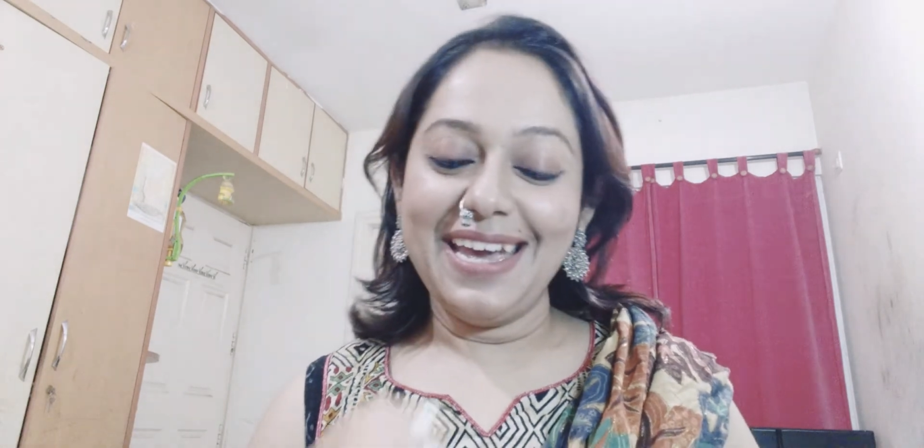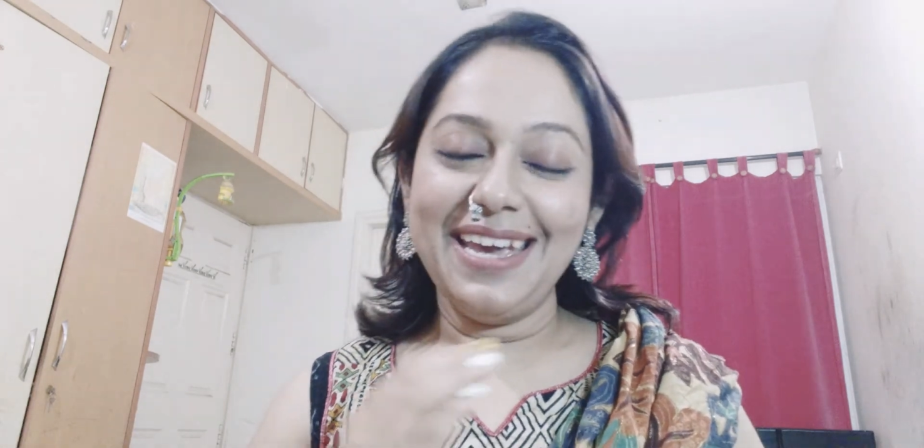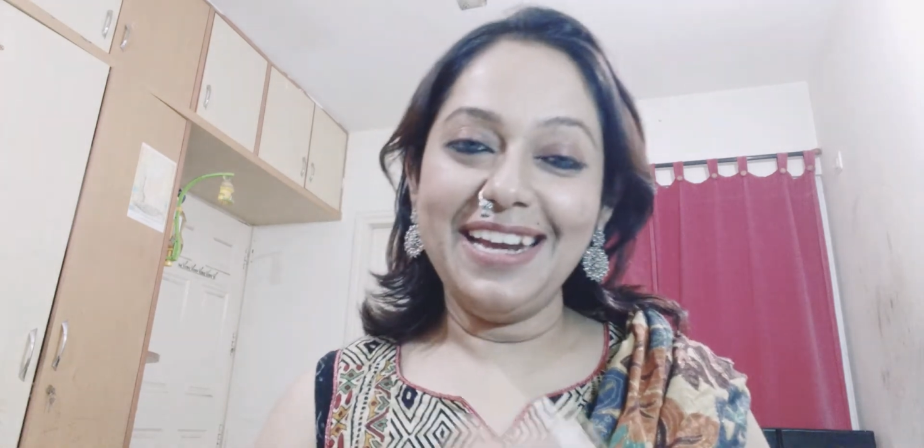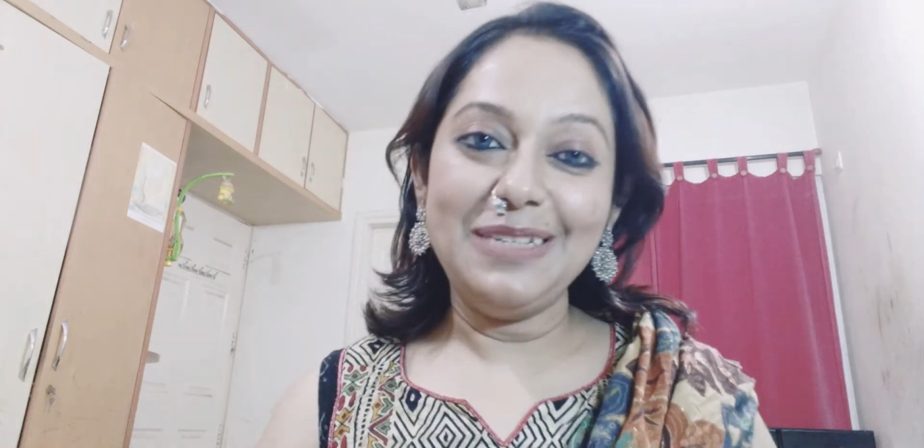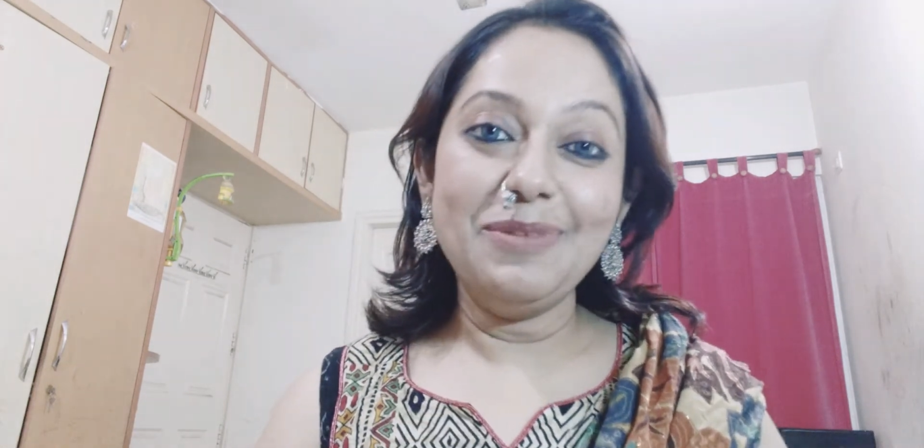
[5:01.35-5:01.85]

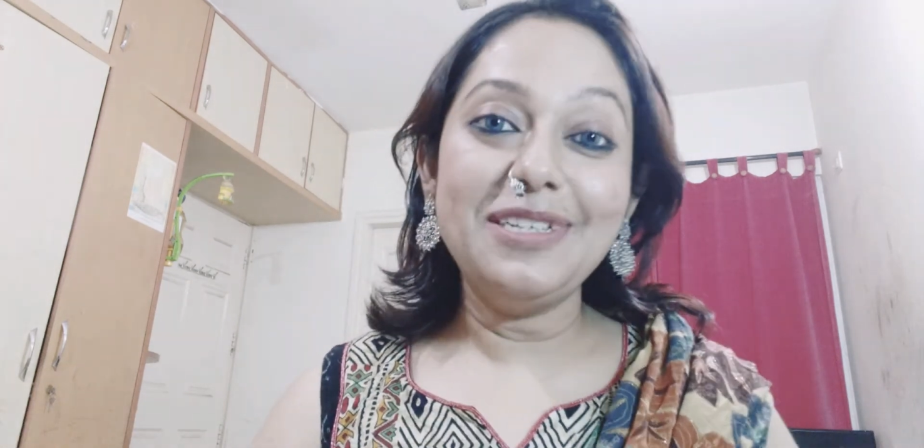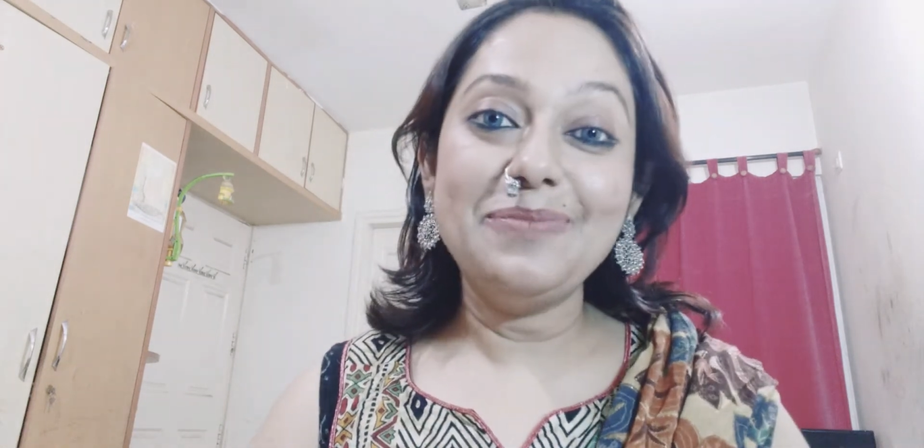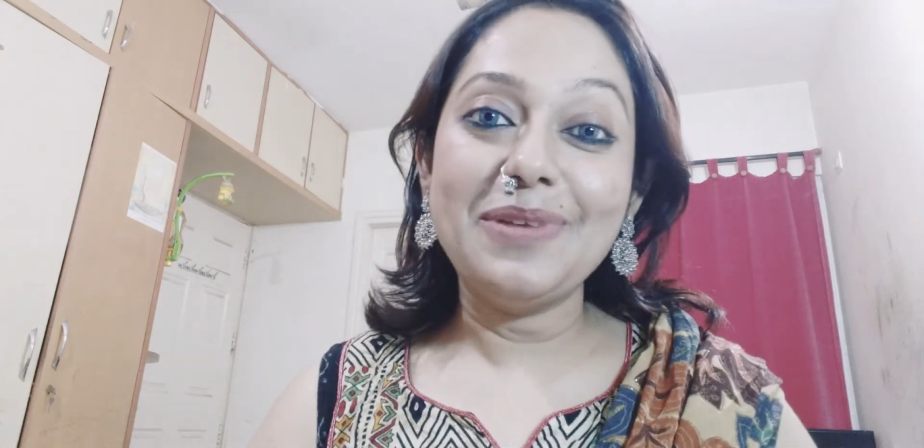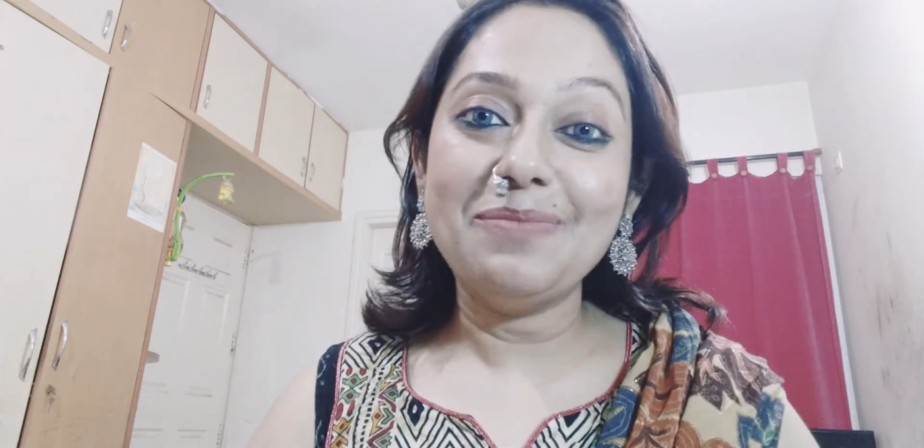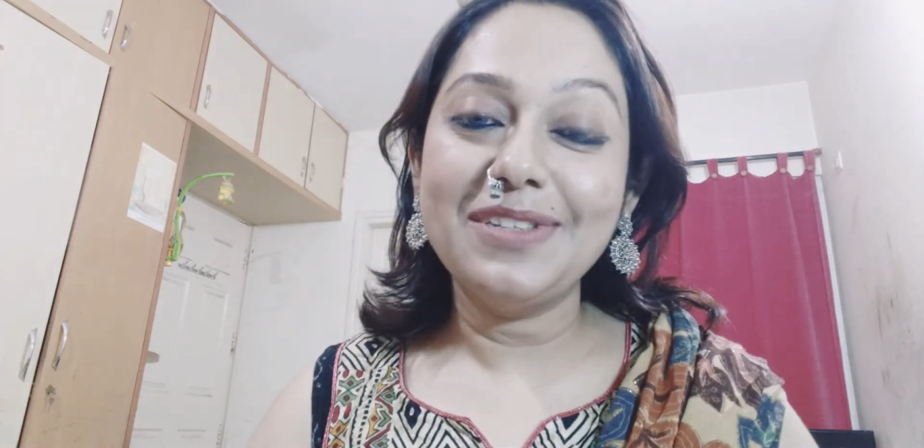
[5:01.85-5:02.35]
Here's my
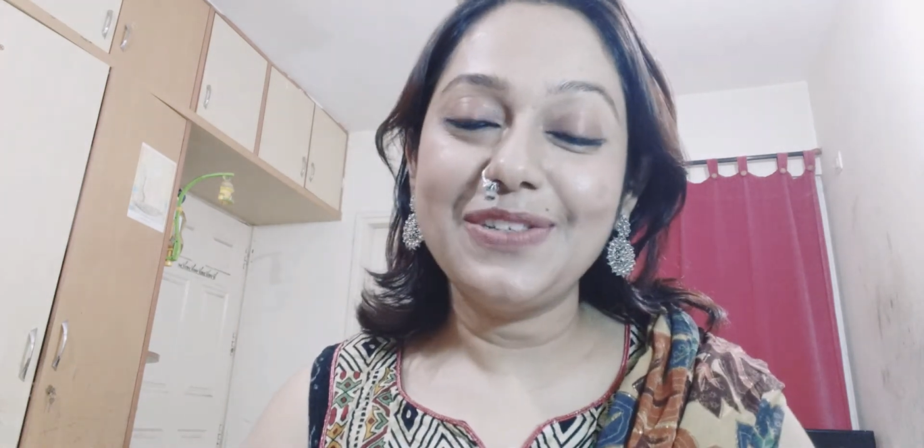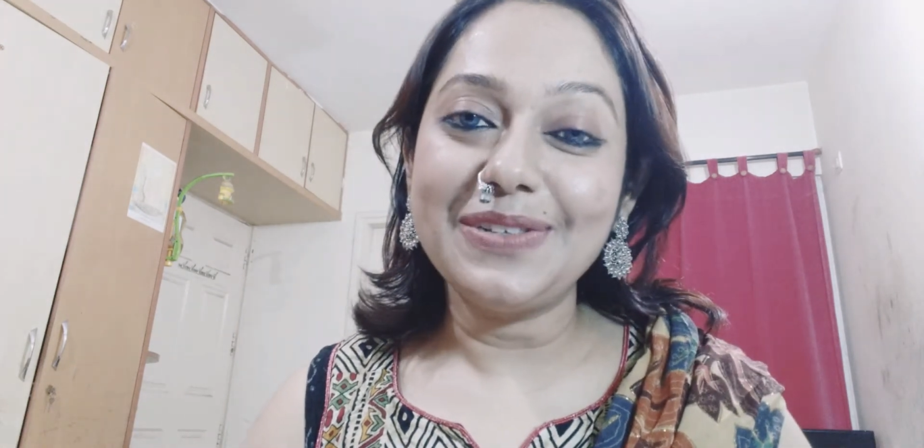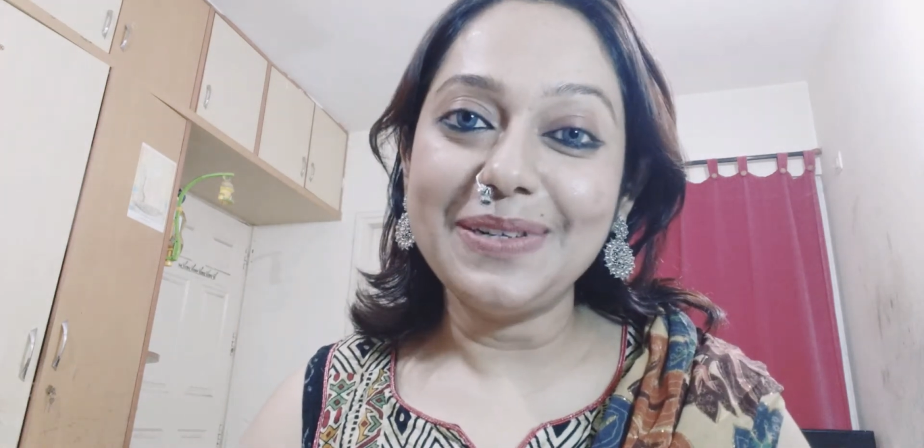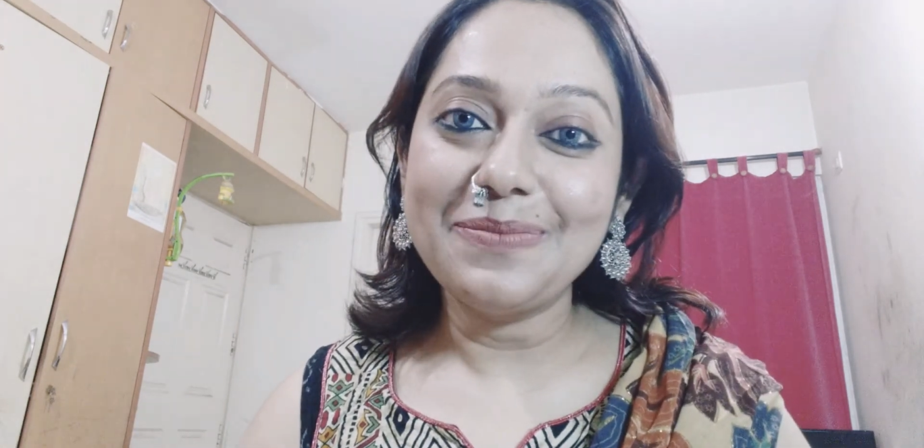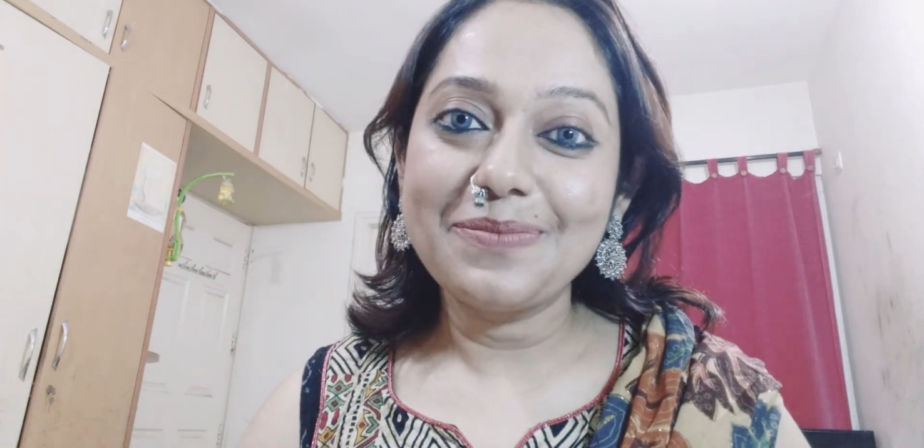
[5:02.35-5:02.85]
tip number
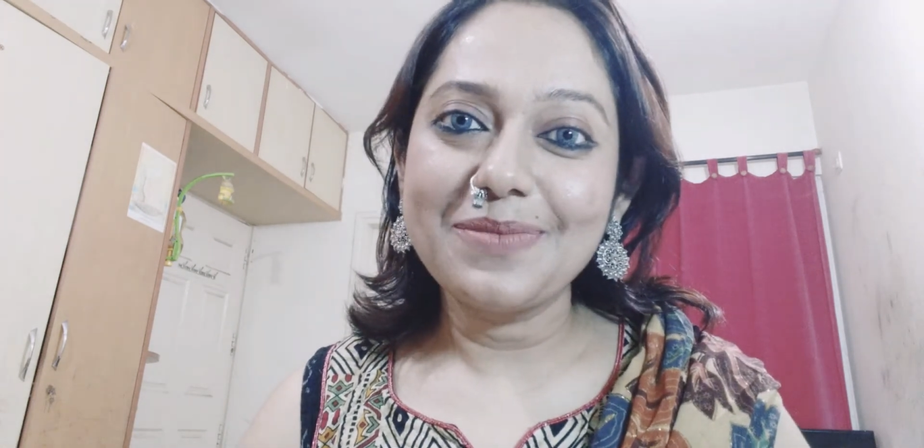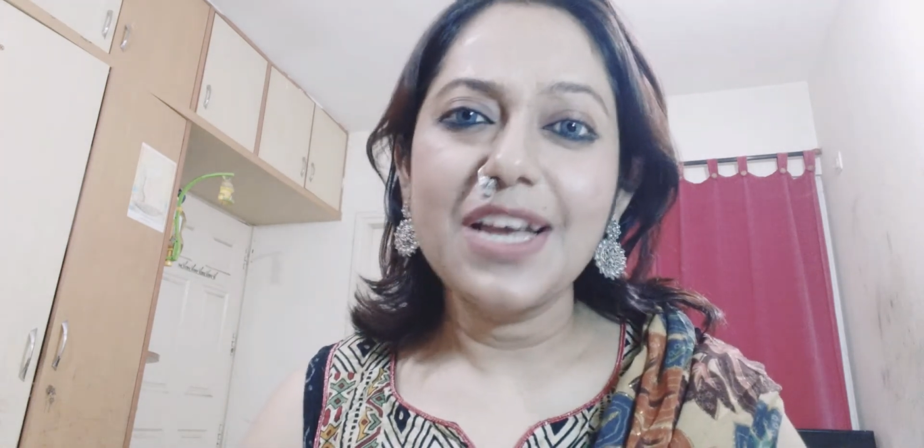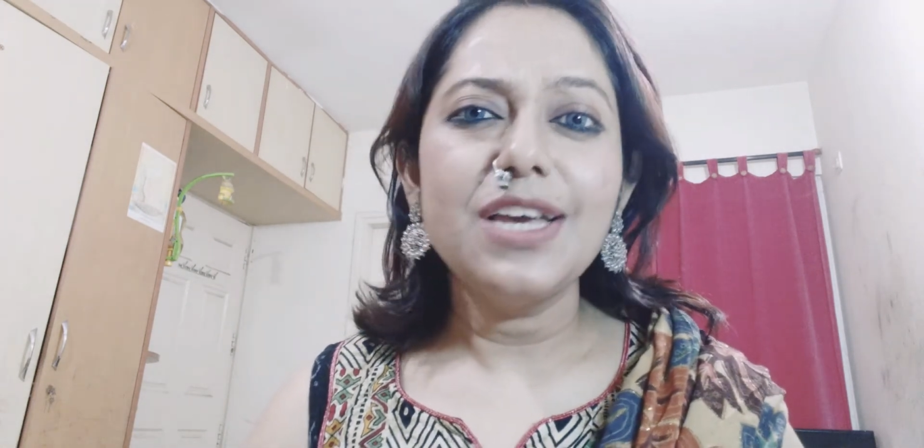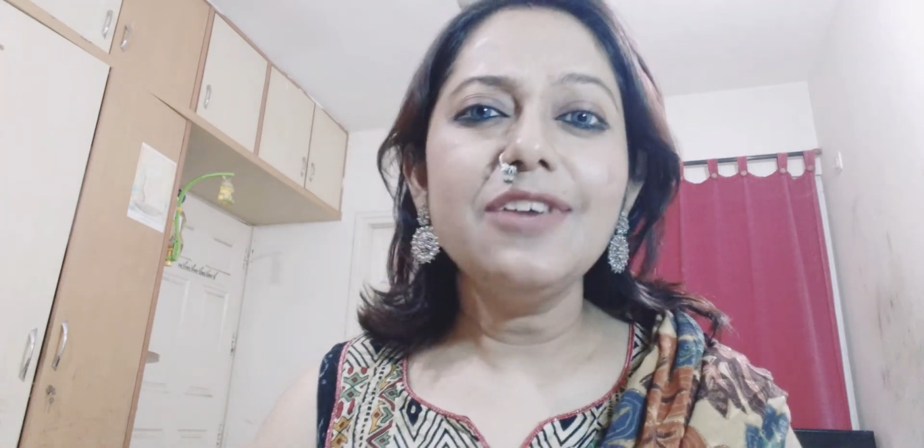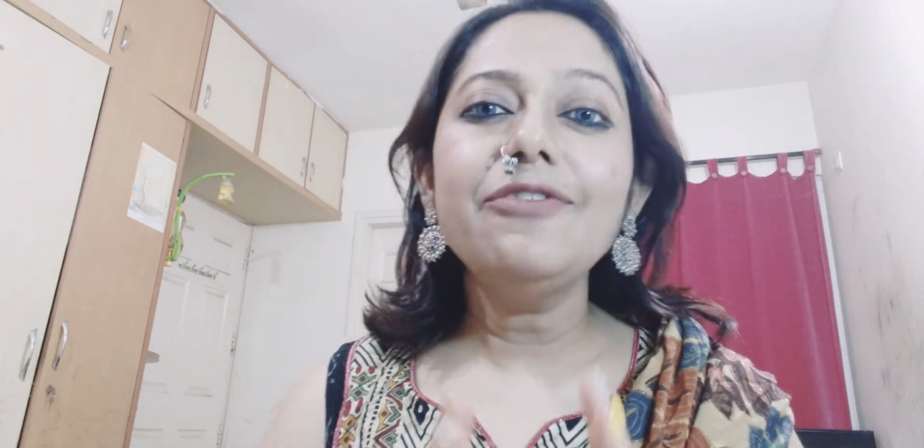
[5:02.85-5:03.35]
three.
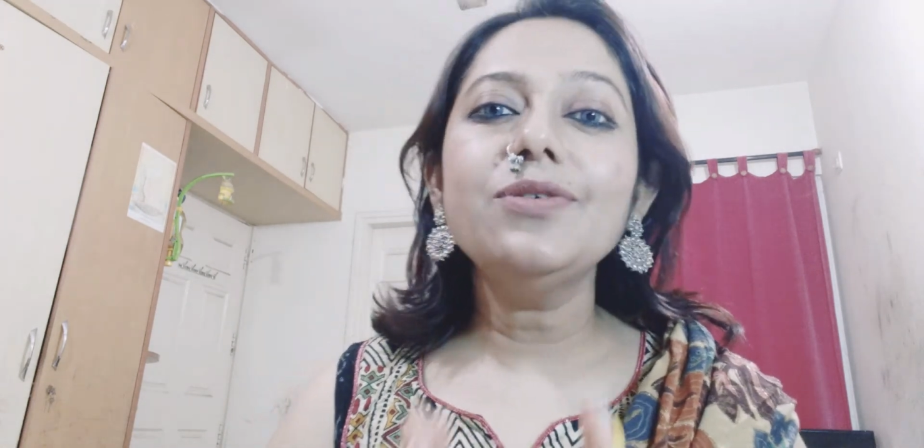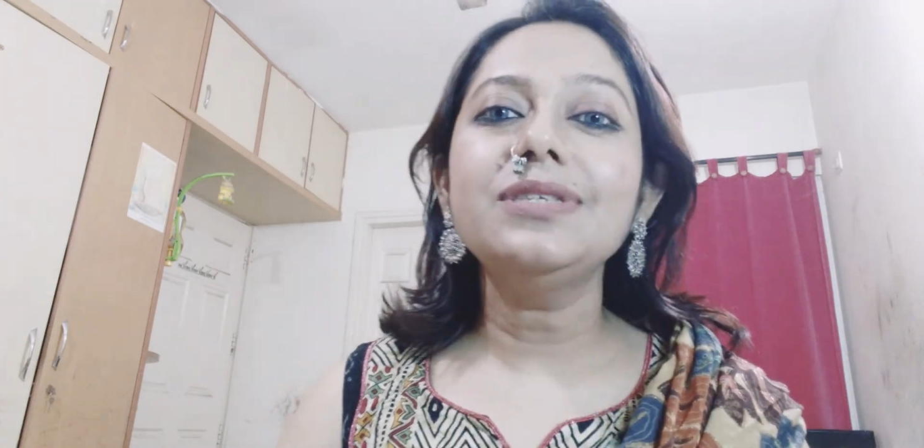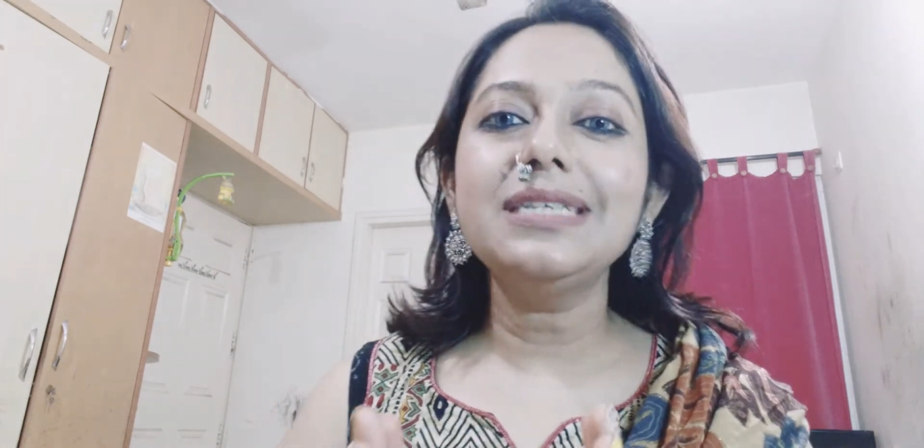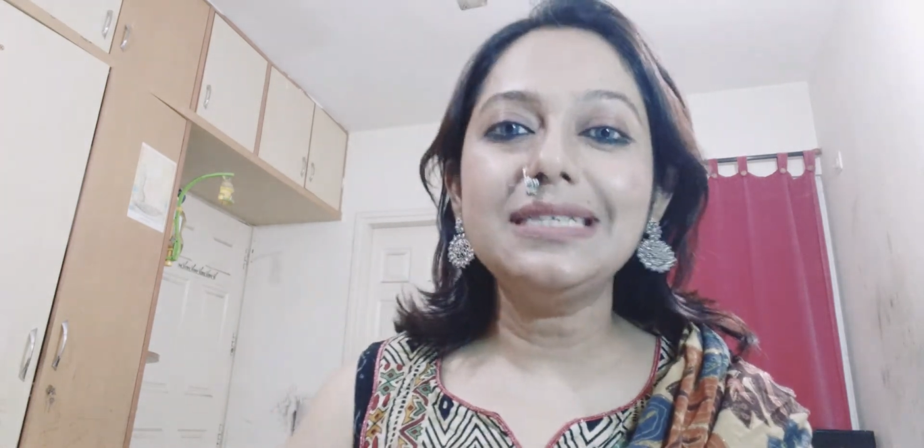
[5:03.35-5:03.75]
If you see